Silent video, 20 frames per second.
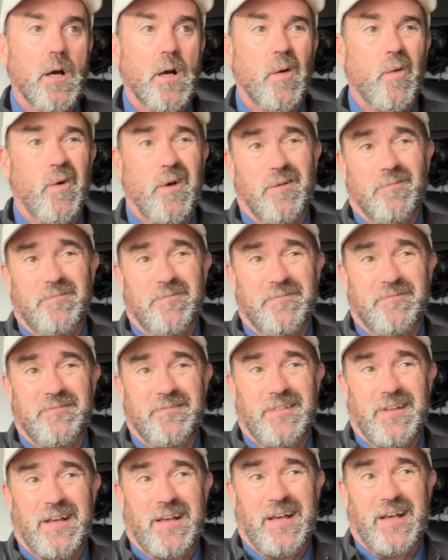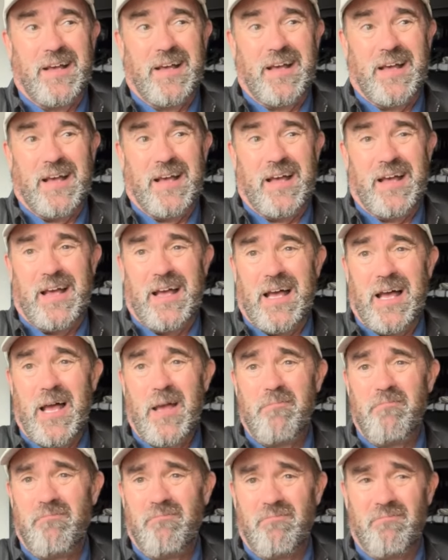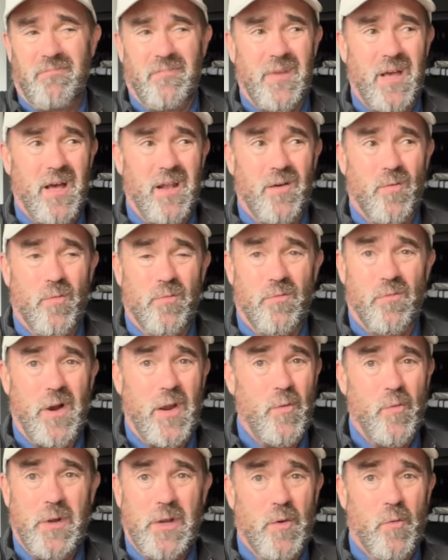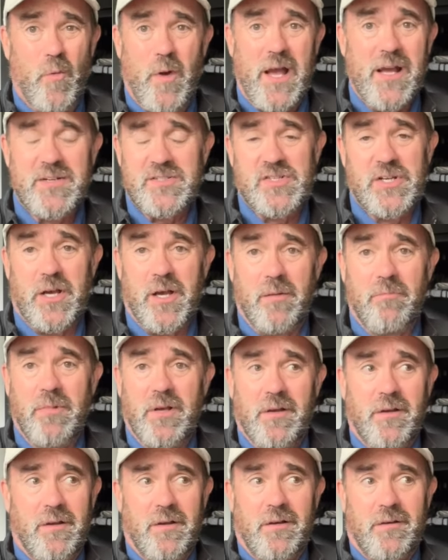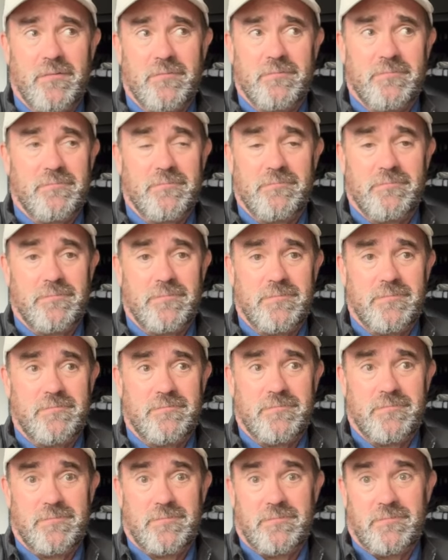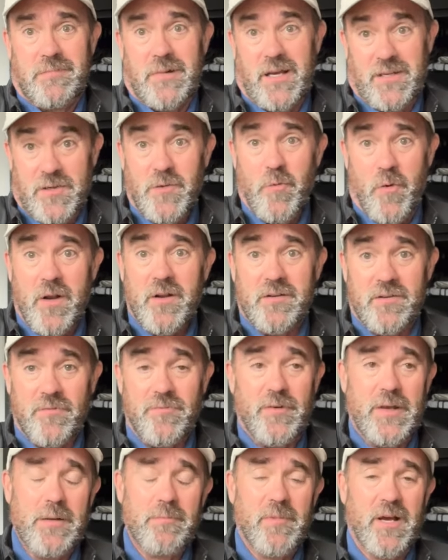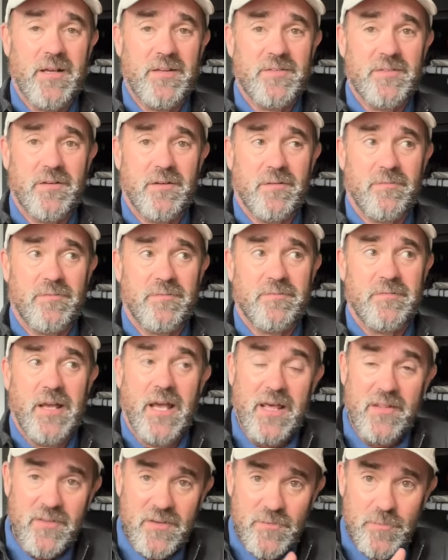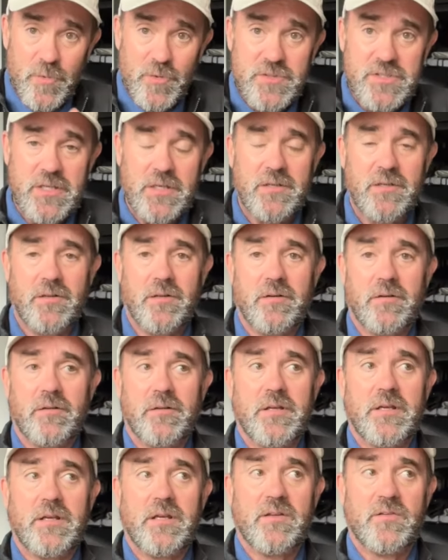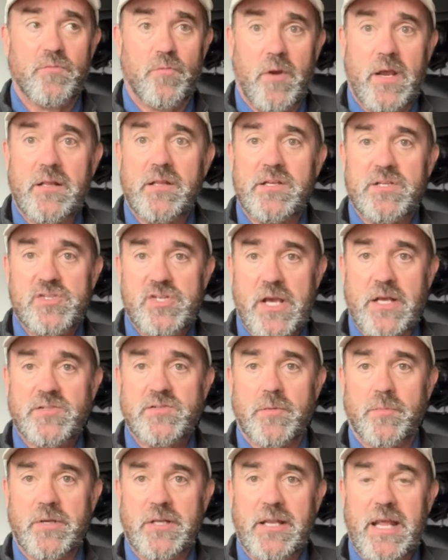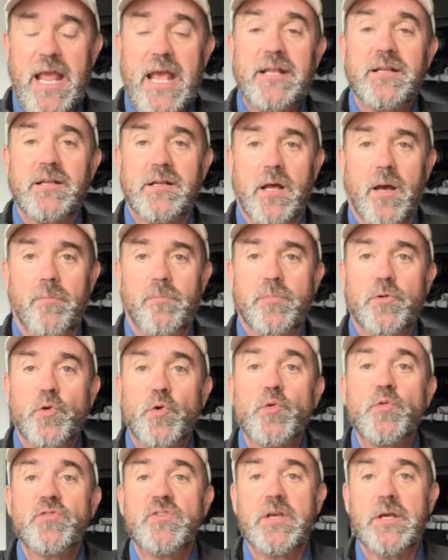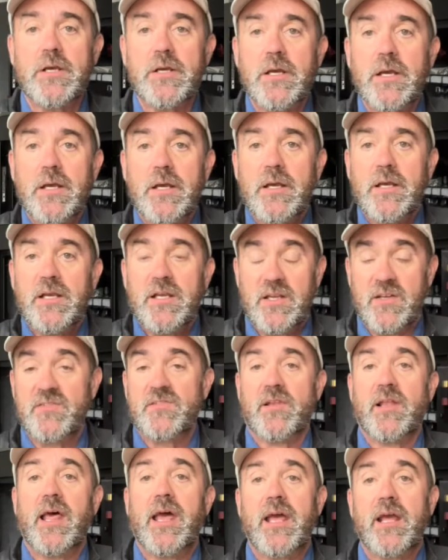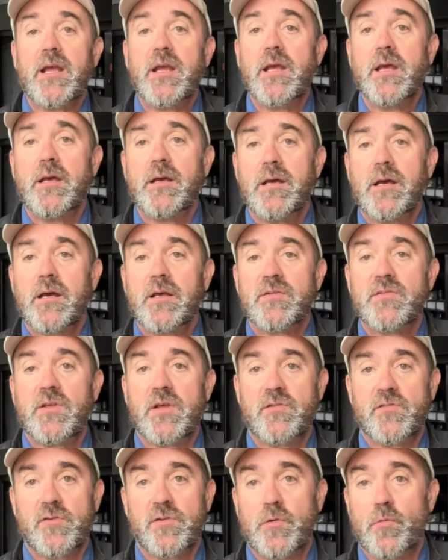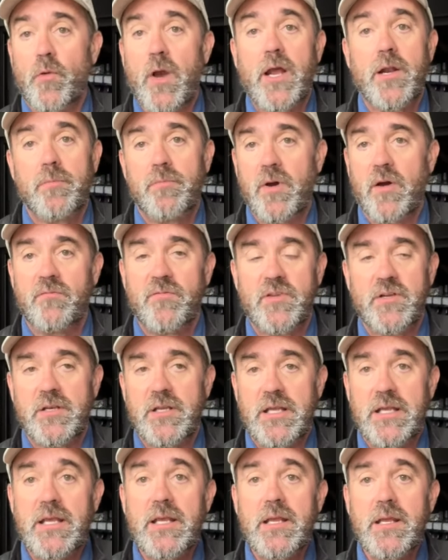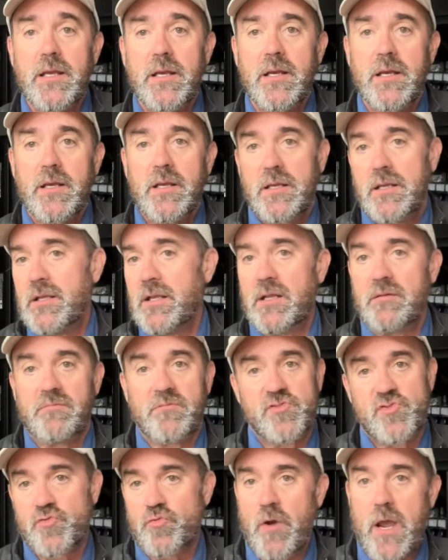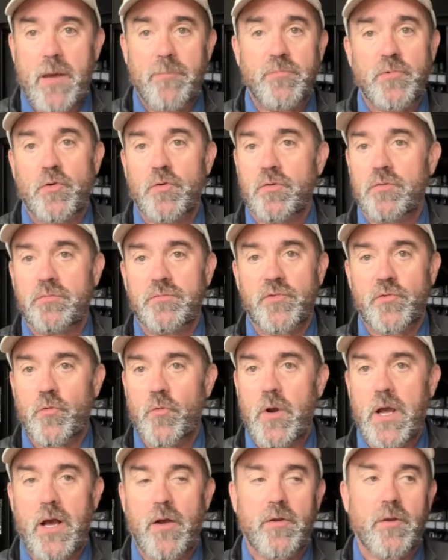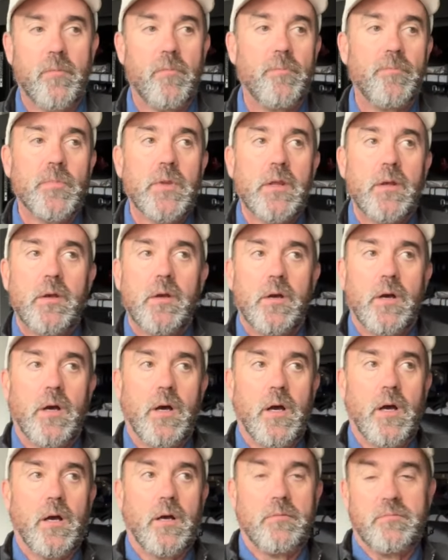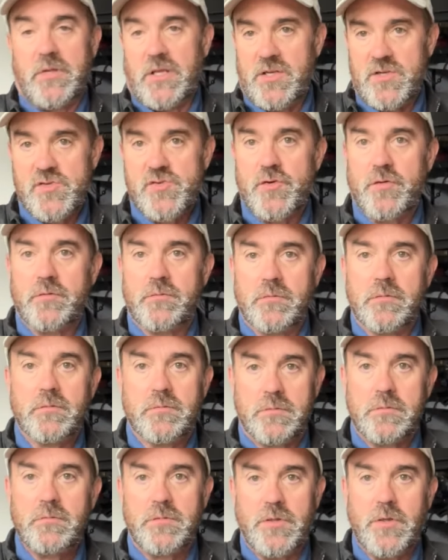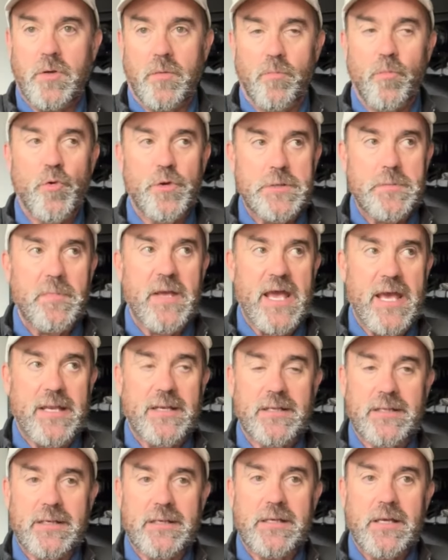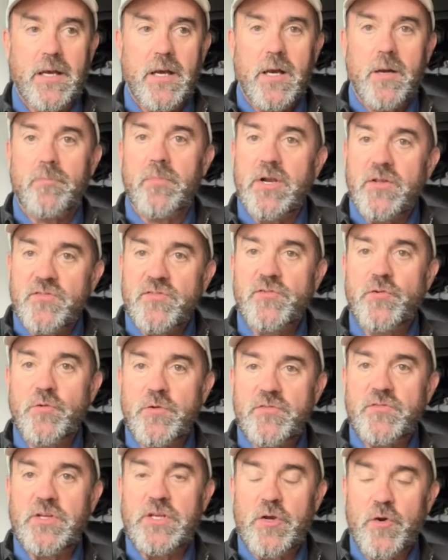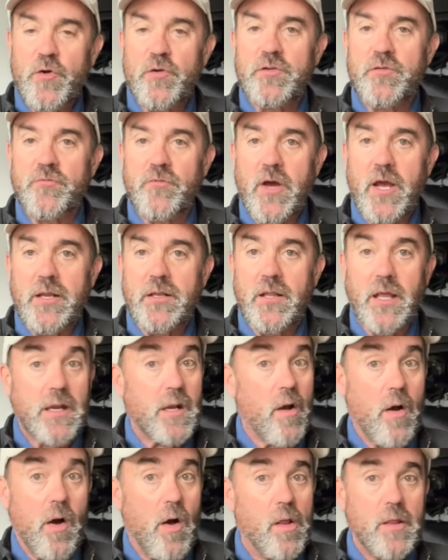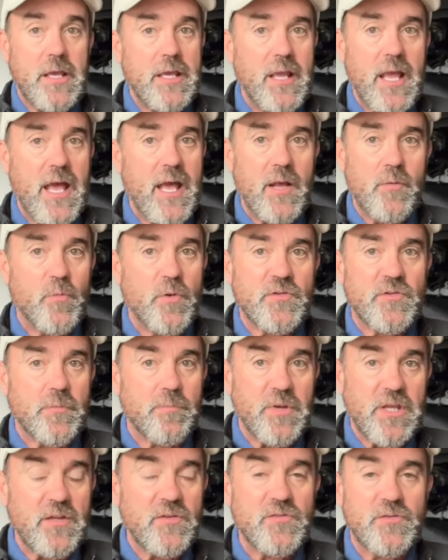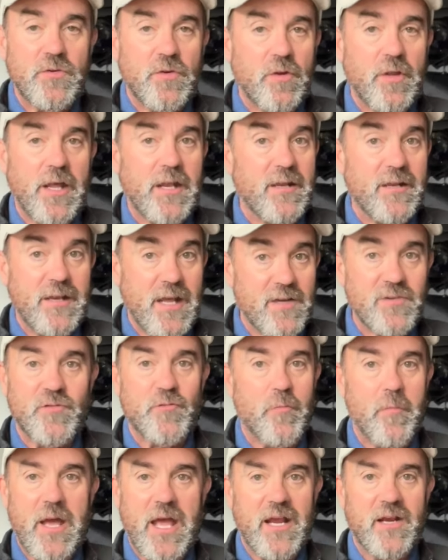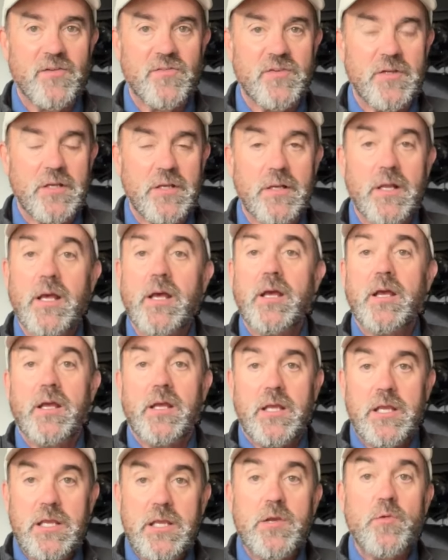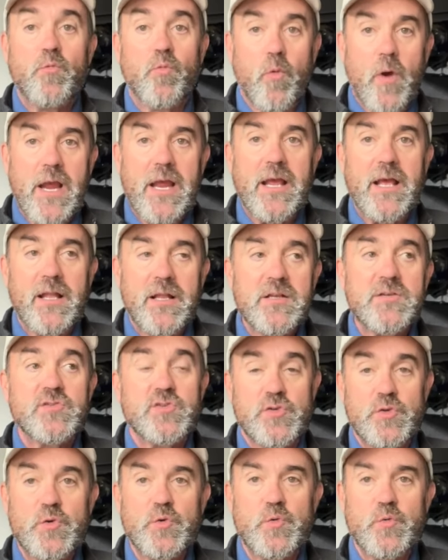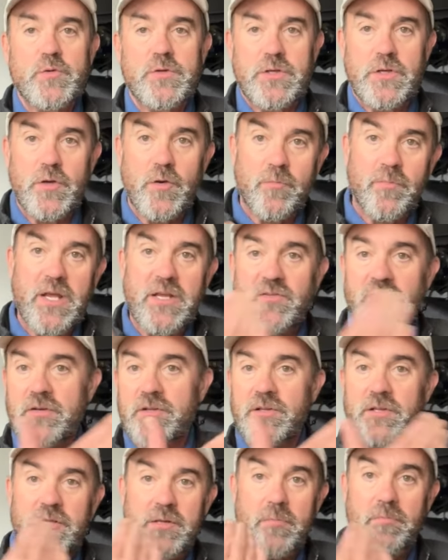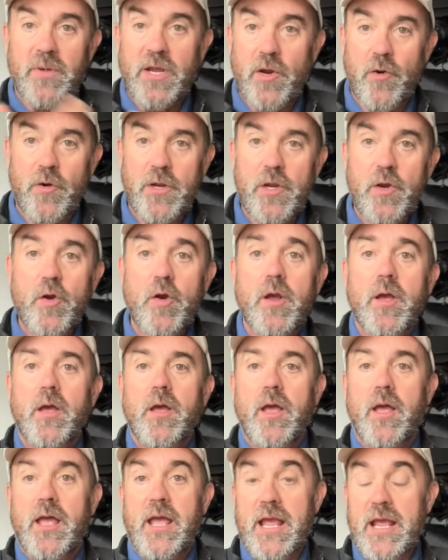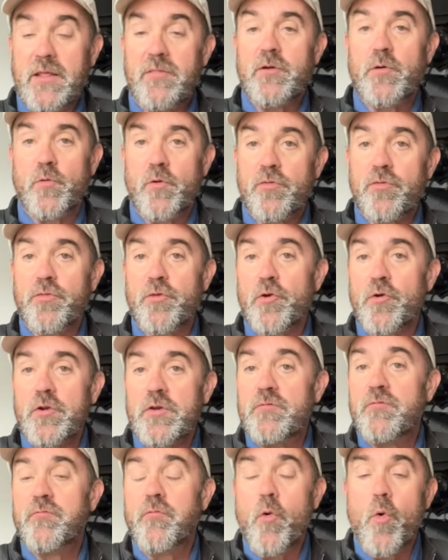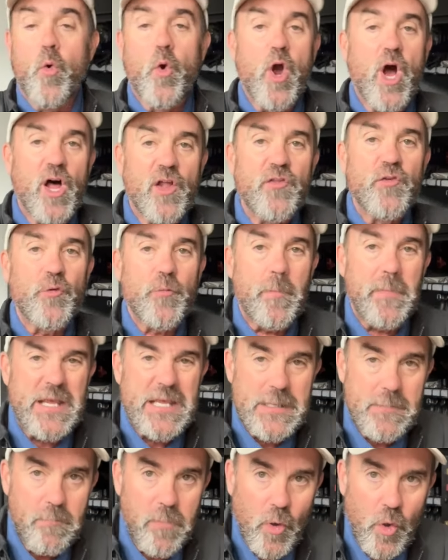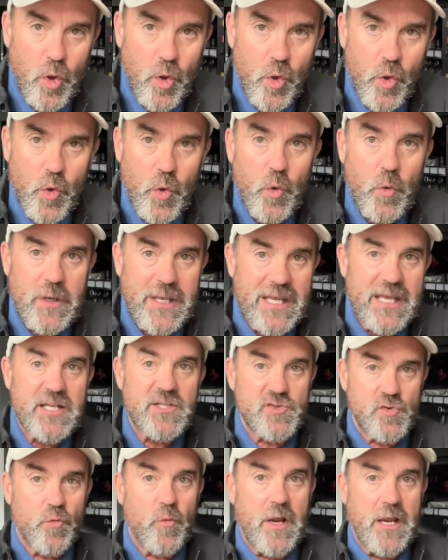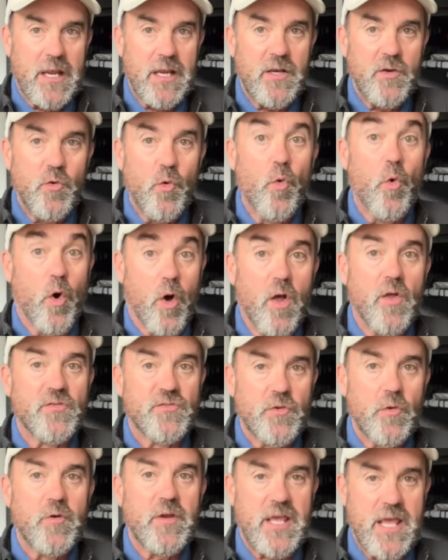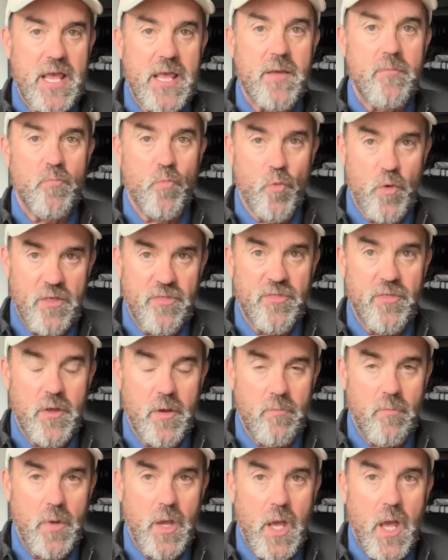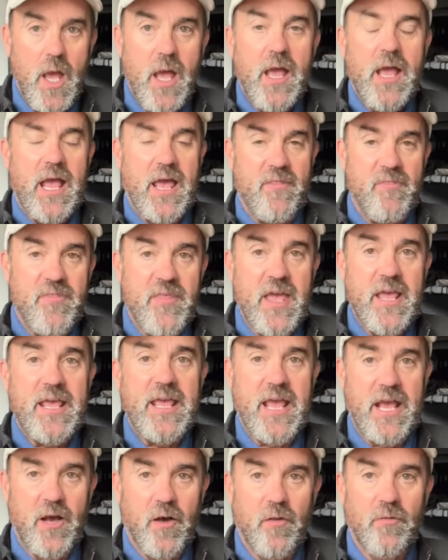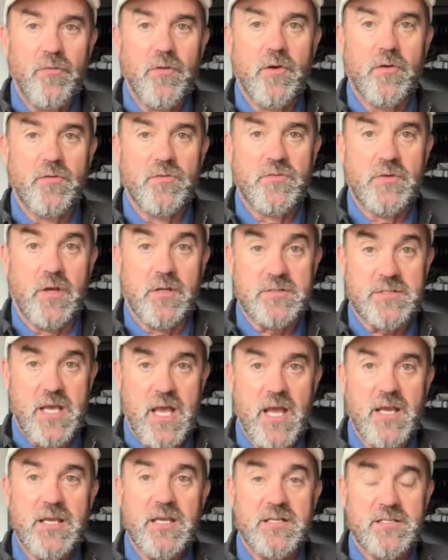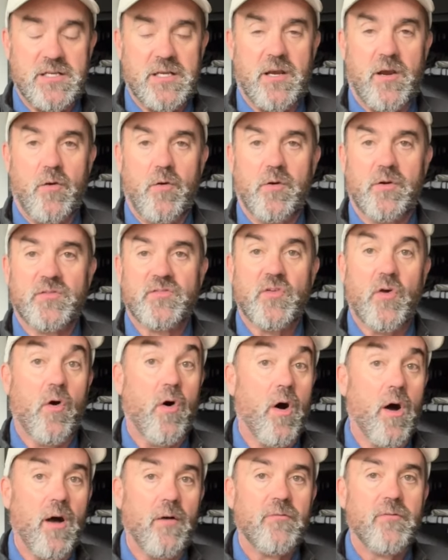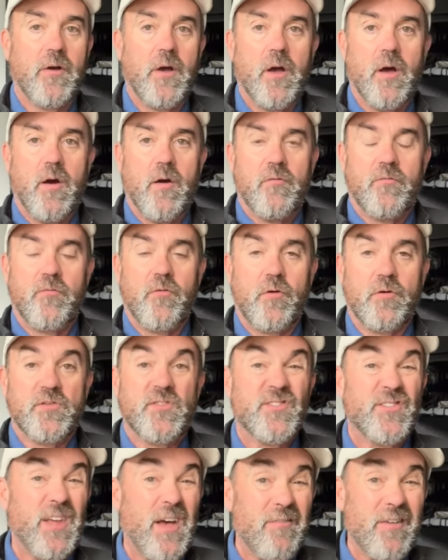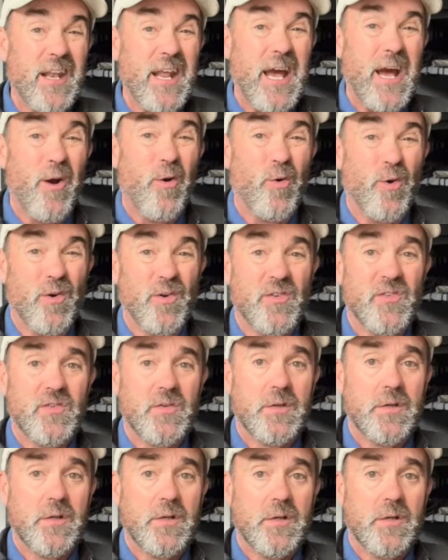Well, I'm not a right-wing whack job. I do want to defend myself. And this particularly Israeli gentleman ended up losing his leg, essentially right above the knee. He had shrapnel throughout him, uh, injured, you know, pretty badly. But as soon as he heard the fight, like, all he had was a pistol and an extra magazine. He ran to, you know, basically the barrier, and there were thirty-four other people who he had trained who also came with them, and they held those attacking terrorists off for seven hours.